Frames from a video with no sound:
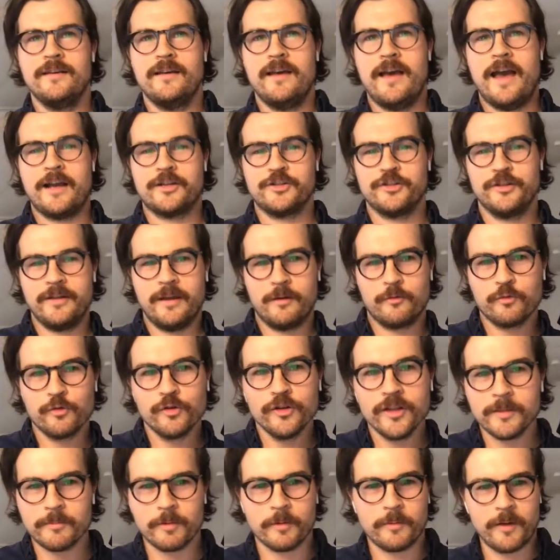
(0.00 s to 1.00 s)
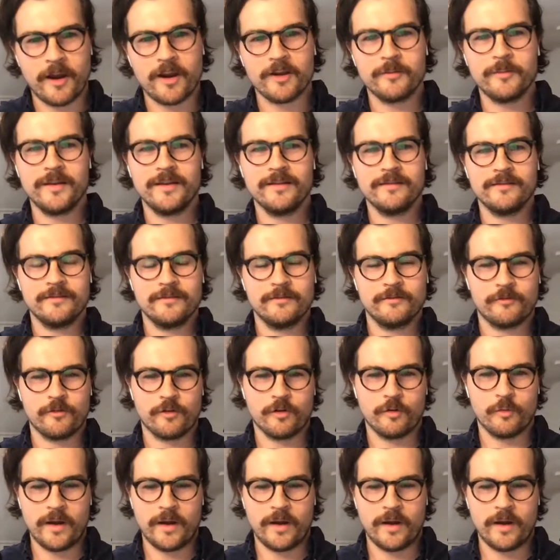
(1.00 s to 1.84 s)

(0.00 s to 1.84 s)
actually really prepared me for